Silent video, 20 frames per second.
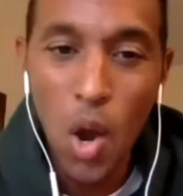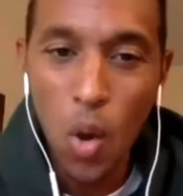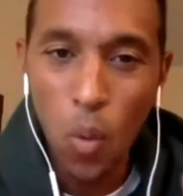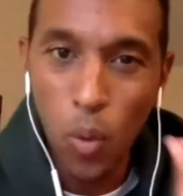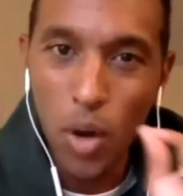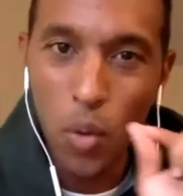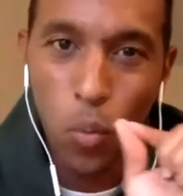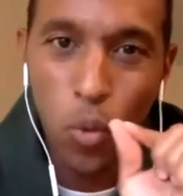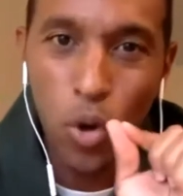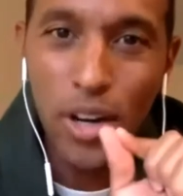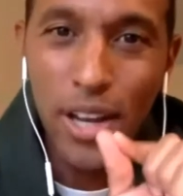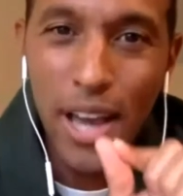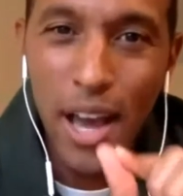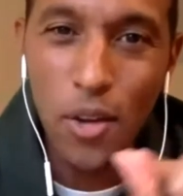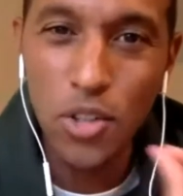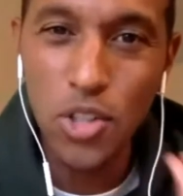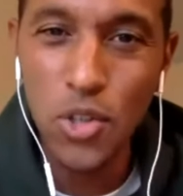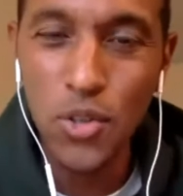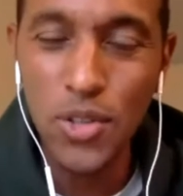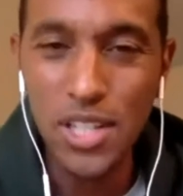What
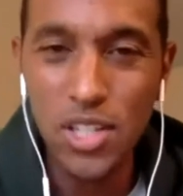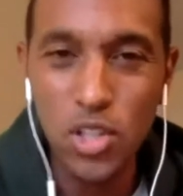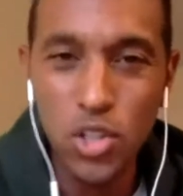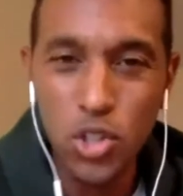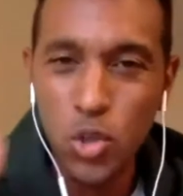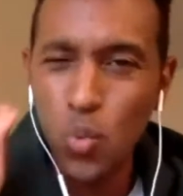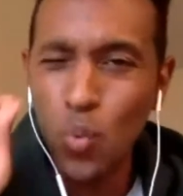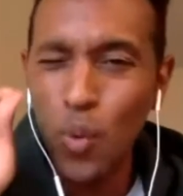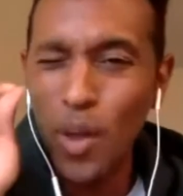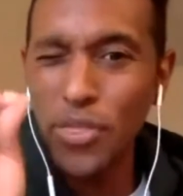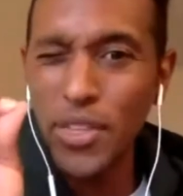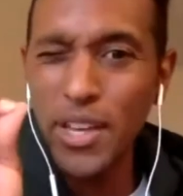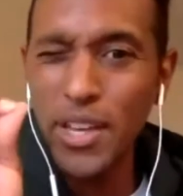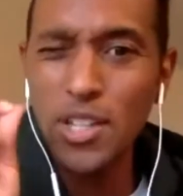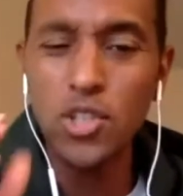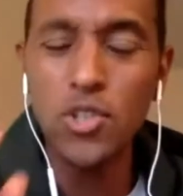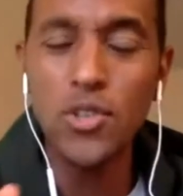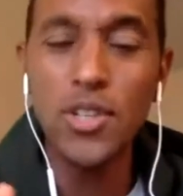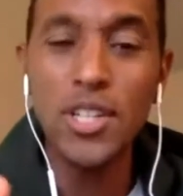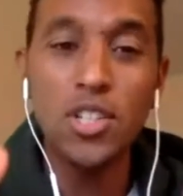workout do you need to do? What
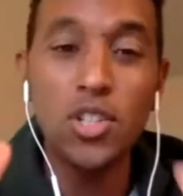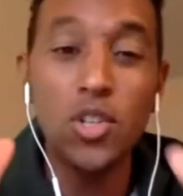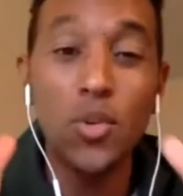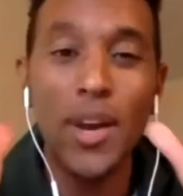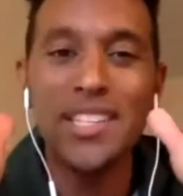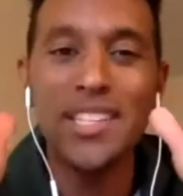thing do you need to do?